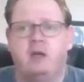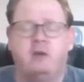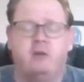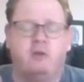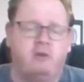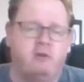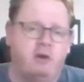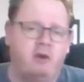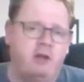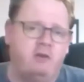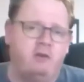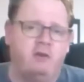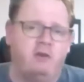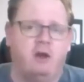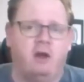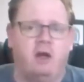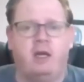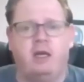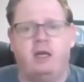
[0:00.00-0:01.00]
street
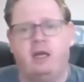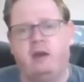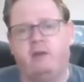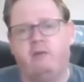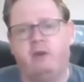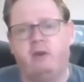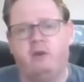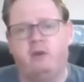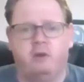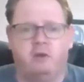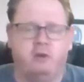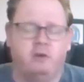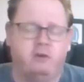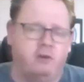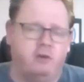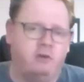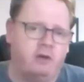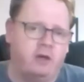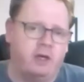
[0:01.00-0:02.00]
sign, every
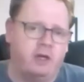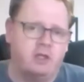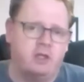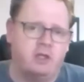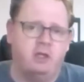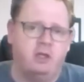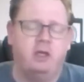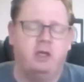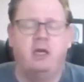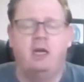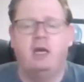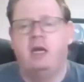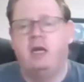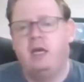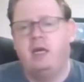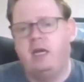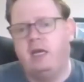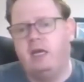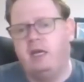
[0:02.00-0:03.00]
tourist attraction
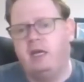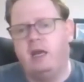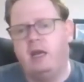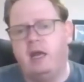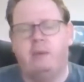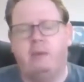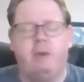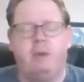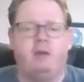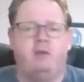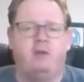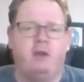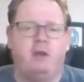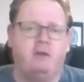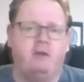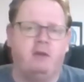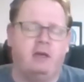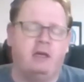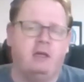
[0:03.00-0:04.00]
in epic
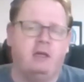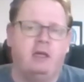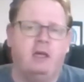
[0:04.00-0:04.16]
detail.